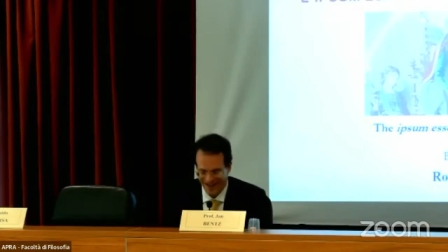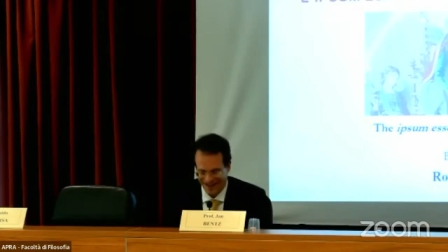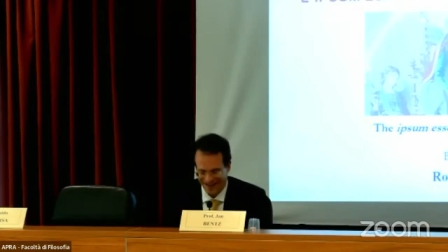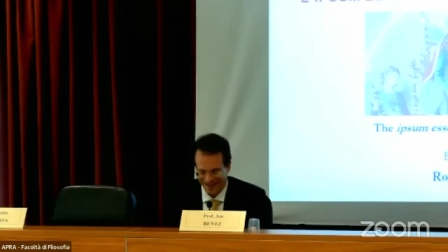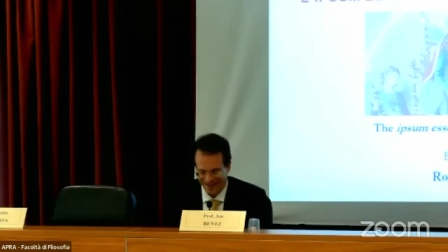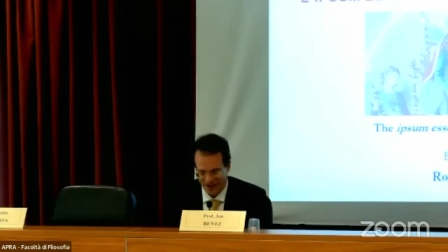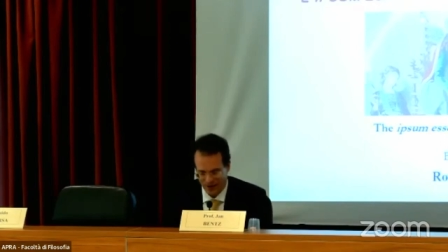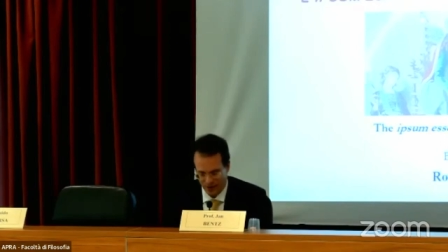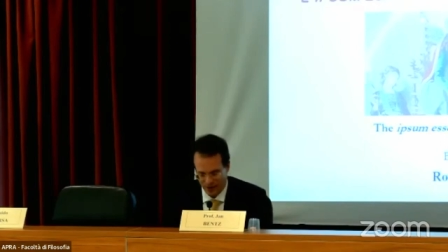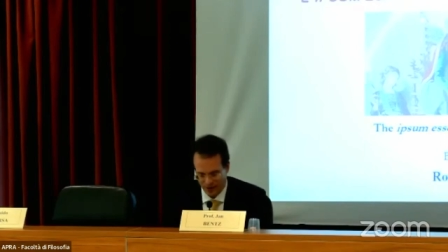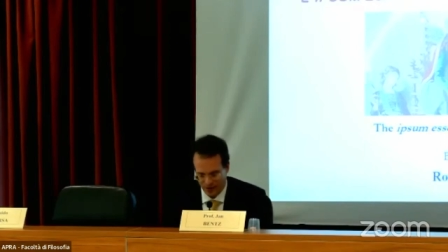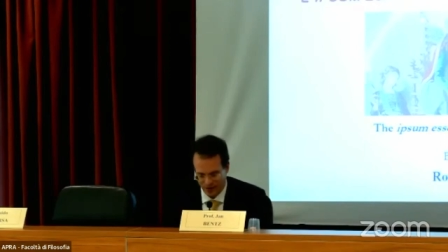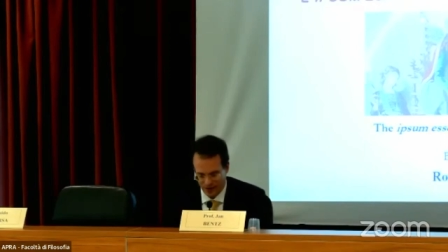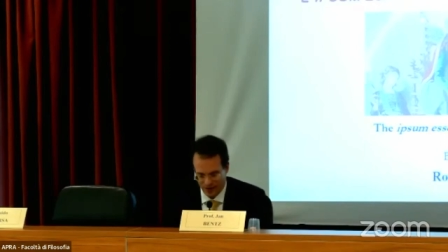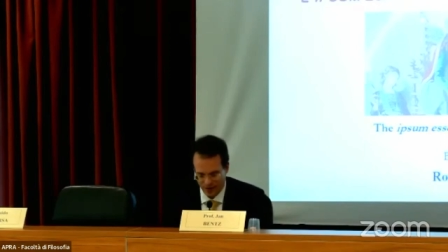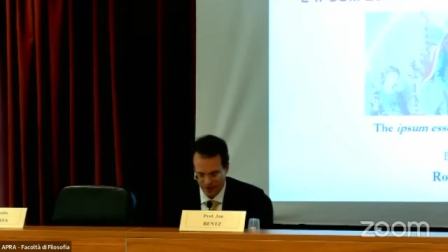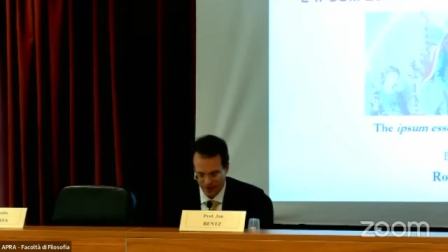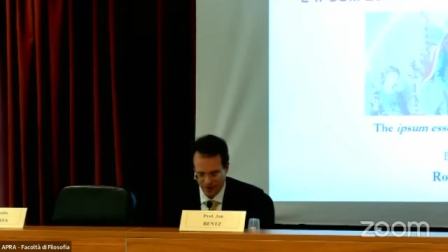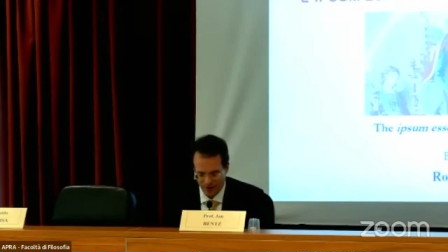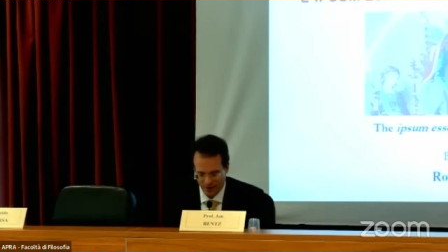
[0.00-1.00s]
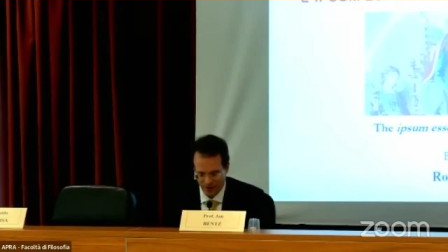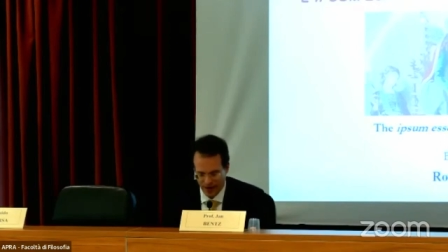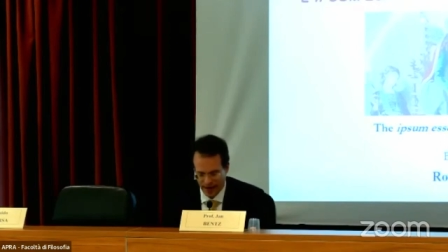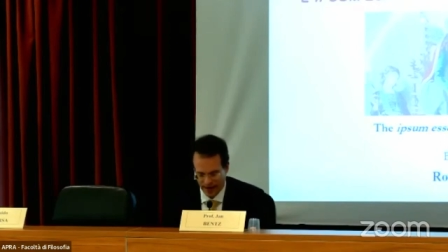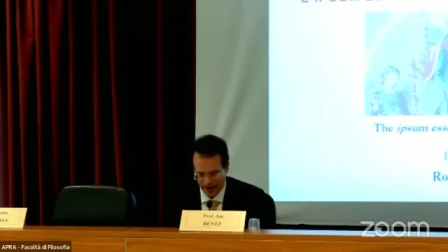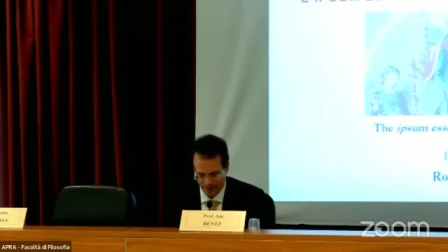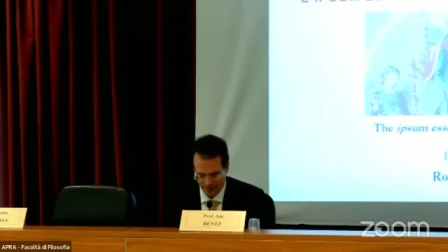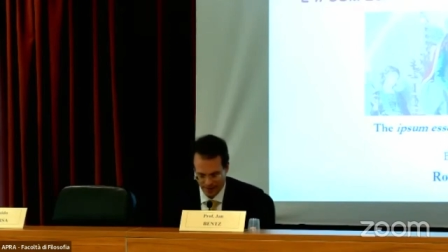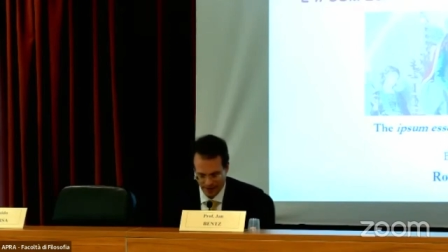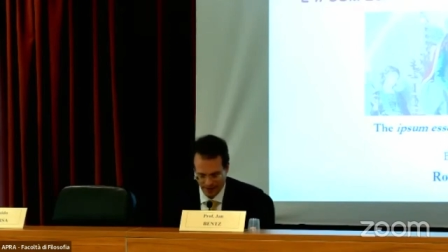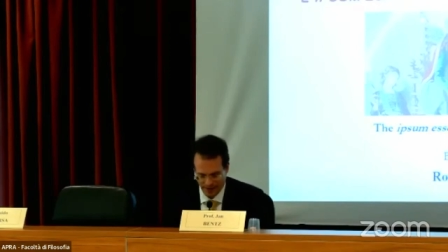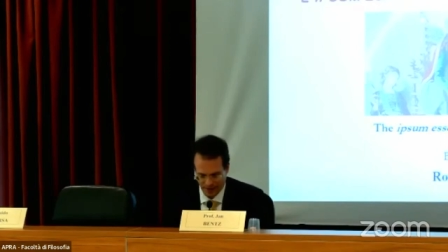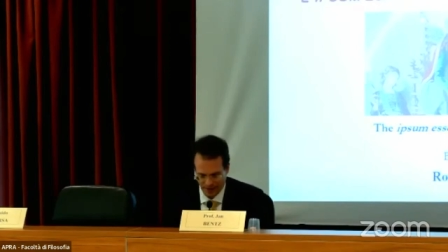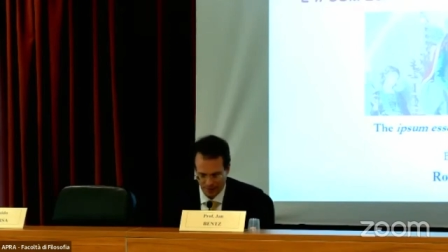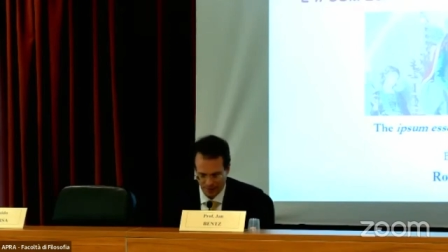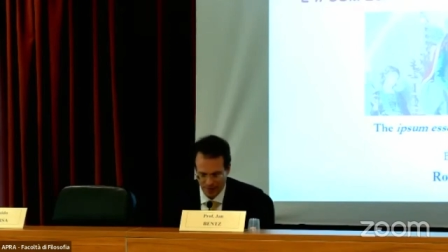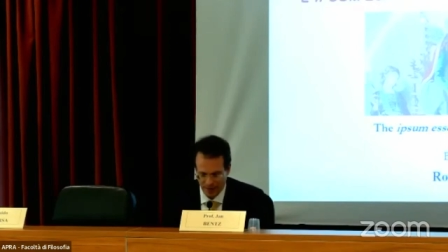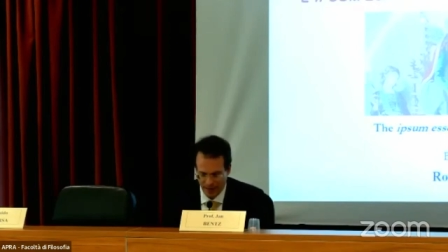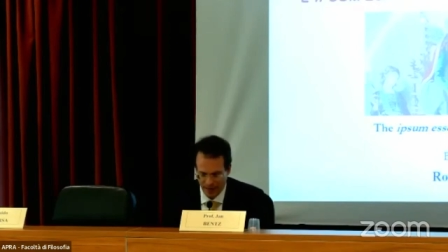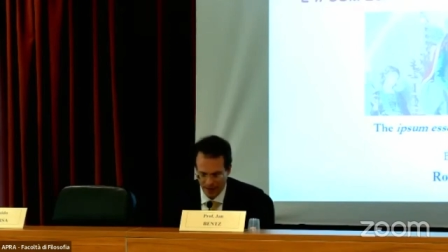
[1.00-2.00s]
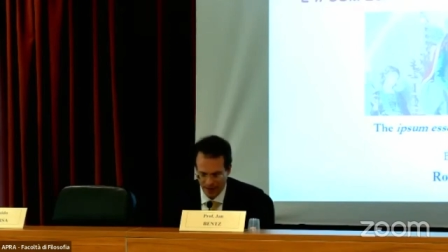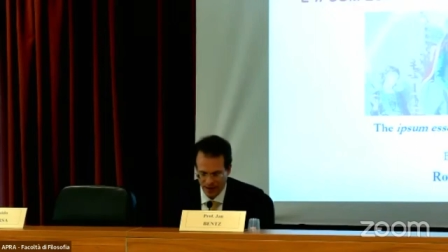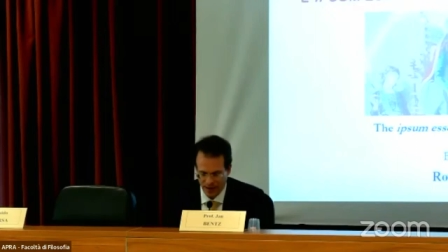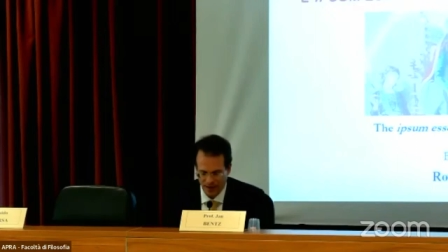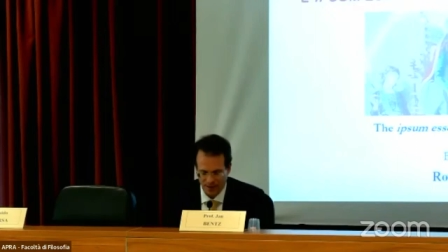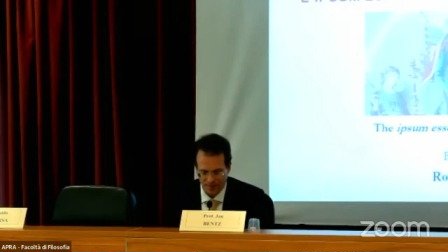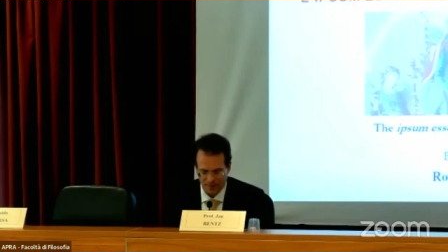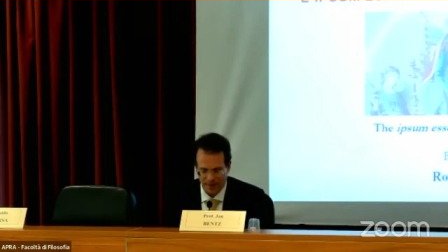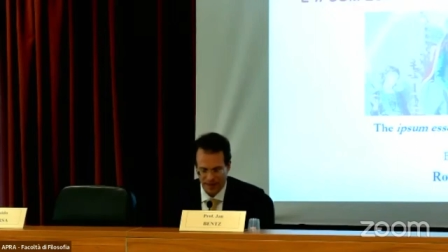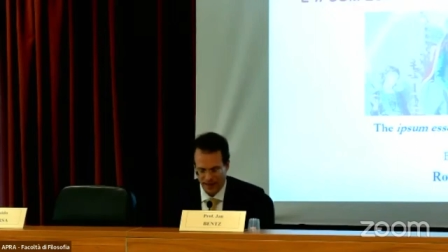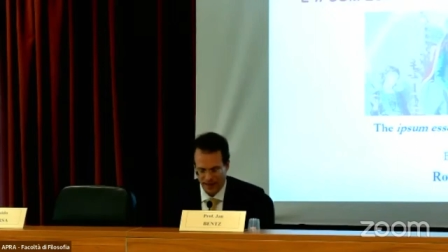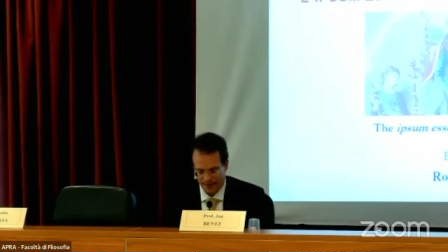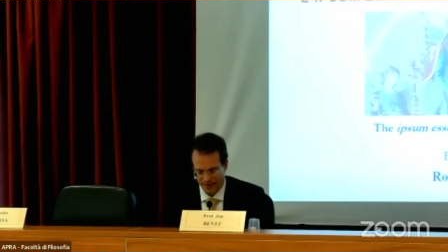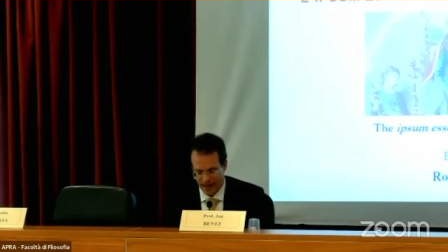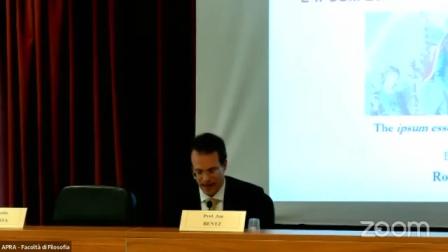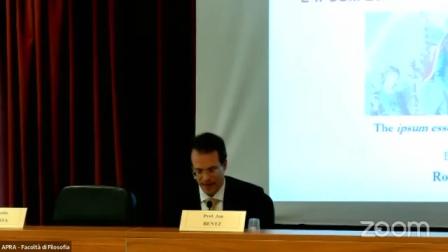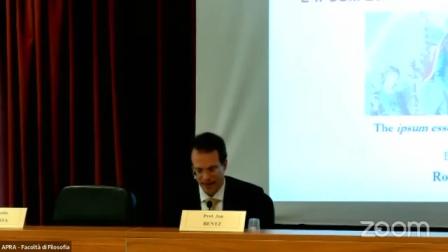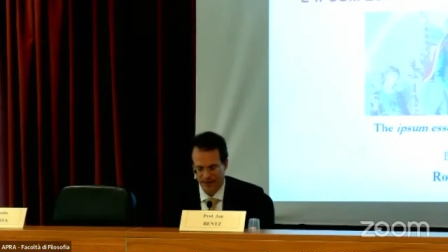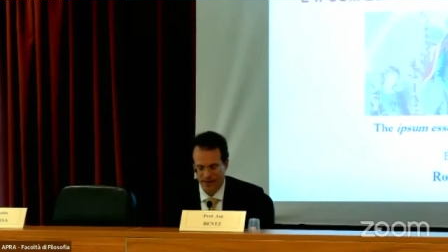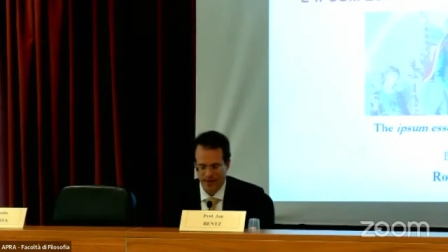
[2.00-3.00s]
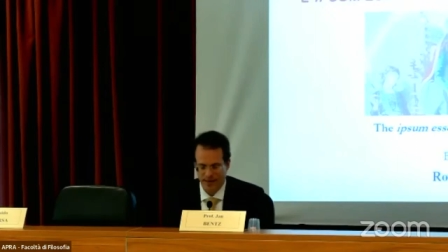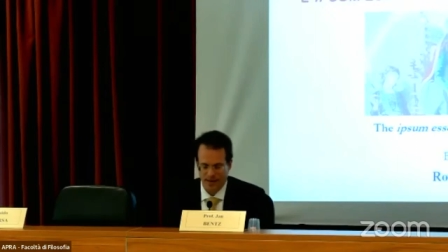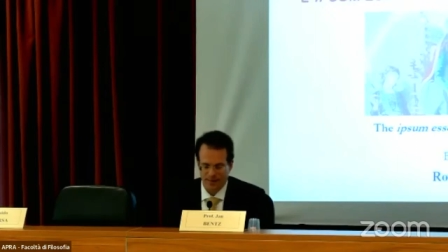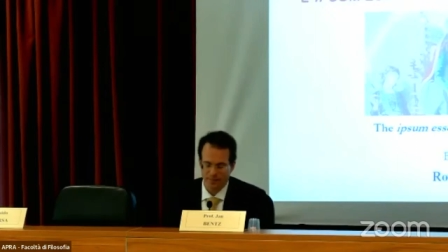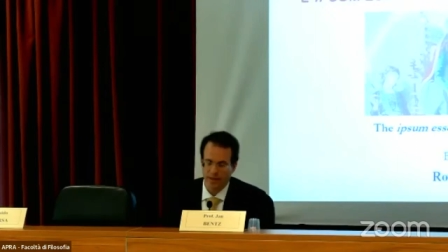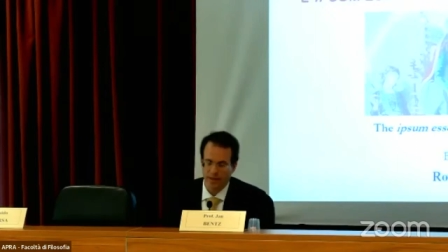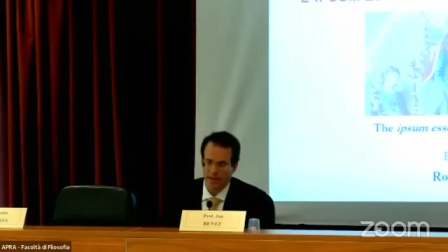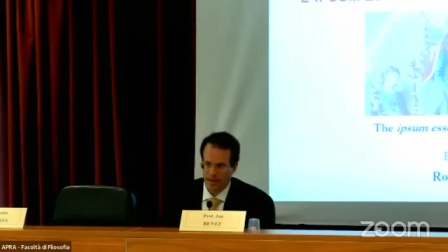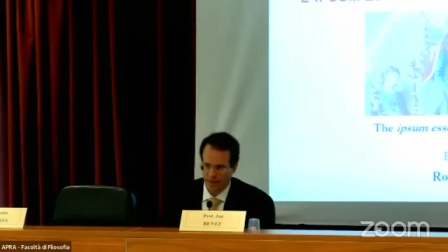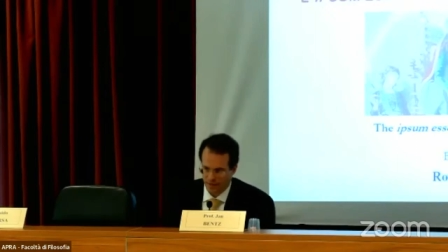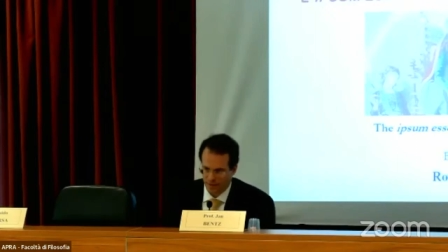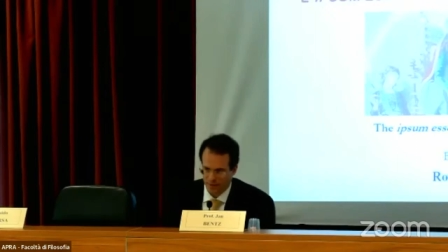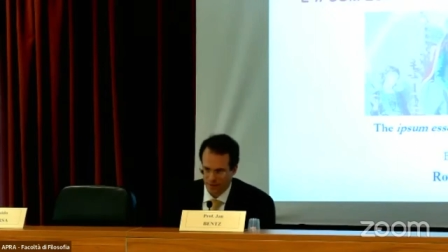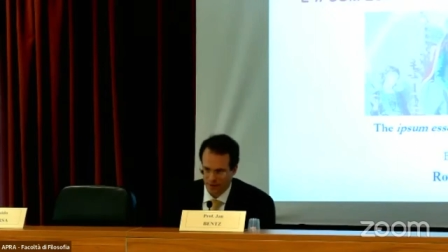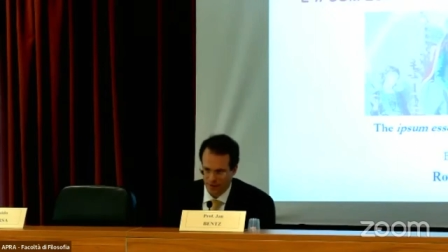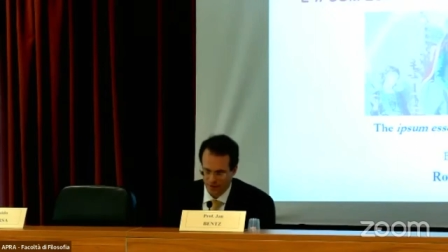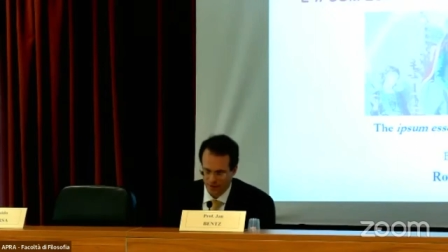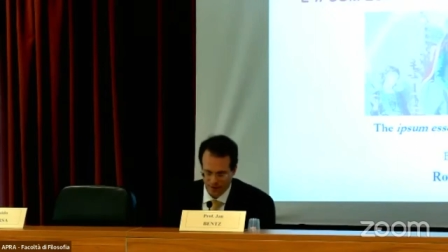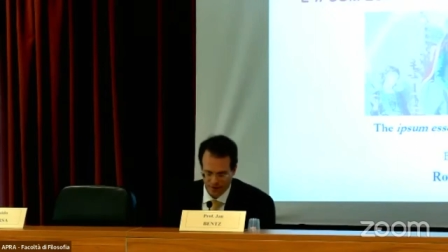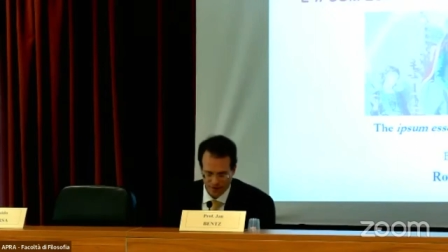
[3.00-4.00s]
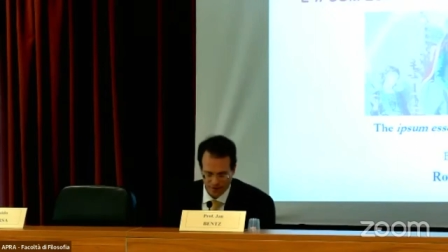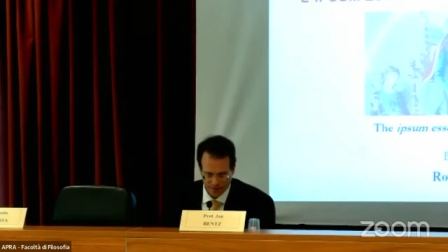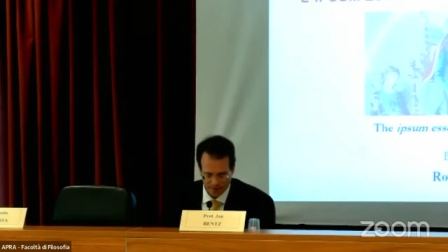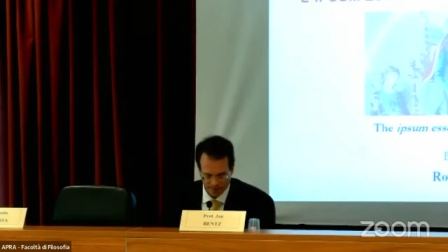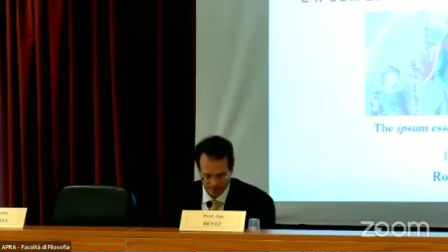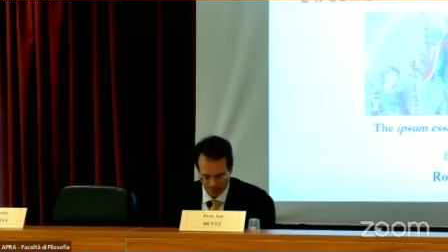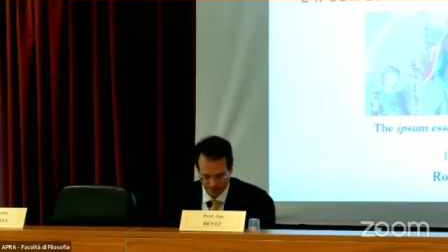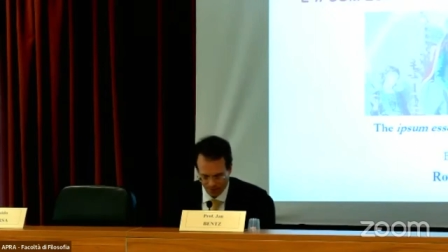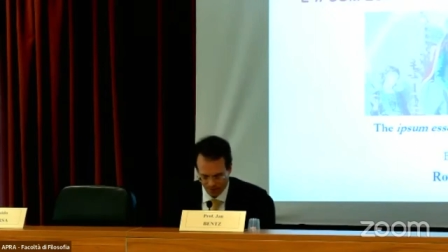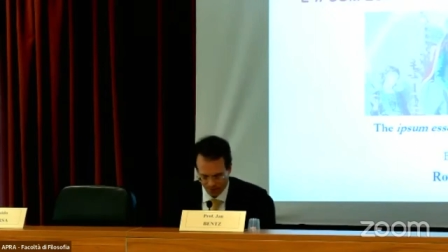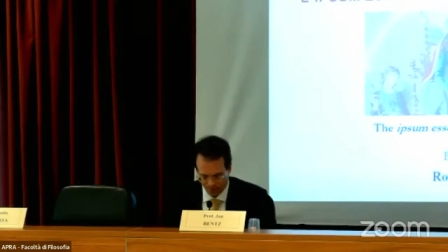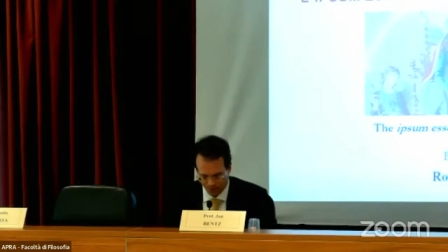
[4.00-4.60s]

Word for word: let us now consider the different aspects of being, being as act and being as subsistence.